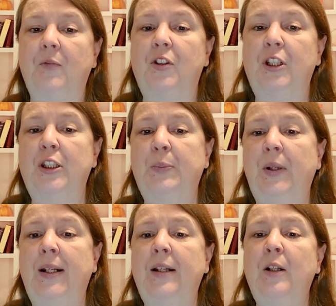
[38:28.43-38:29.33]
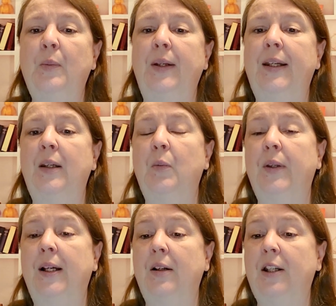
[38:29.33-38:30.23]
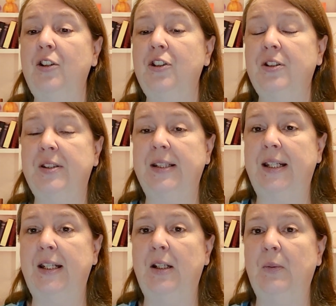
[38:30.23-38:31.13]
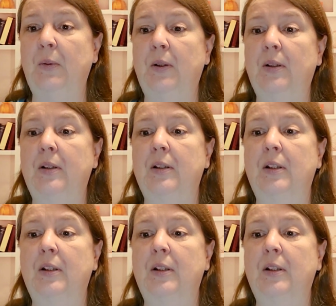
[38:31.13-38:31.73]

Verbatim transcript: She spread out her blanket without Kirsha saying a word.